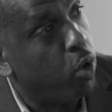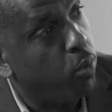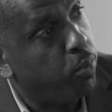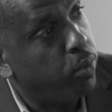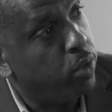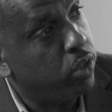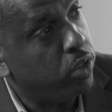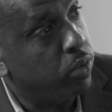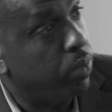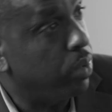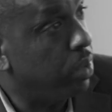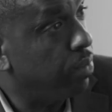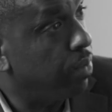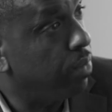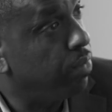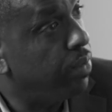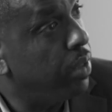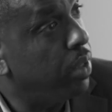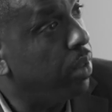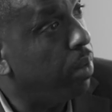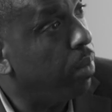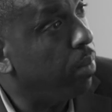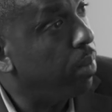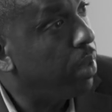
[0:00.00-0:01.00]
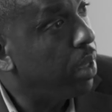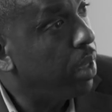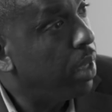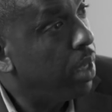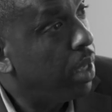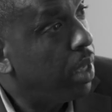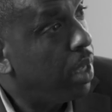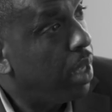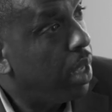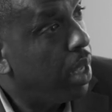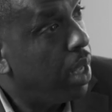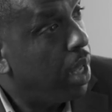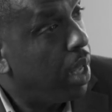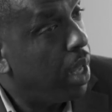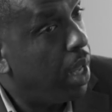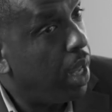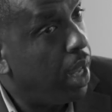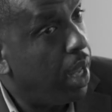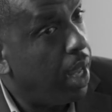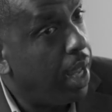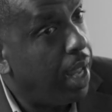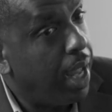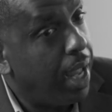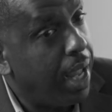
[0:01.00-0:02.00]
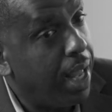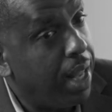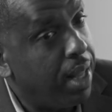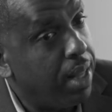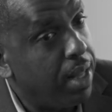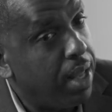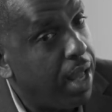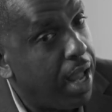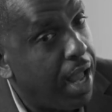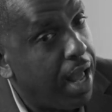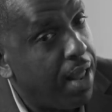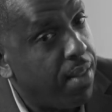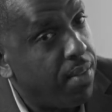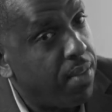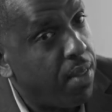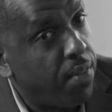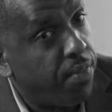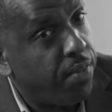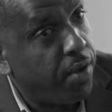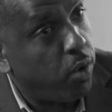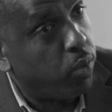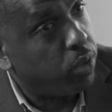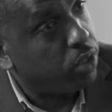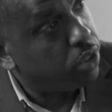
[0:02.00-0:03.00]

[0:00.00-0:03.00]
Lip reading: purpose was fulfilled. And that there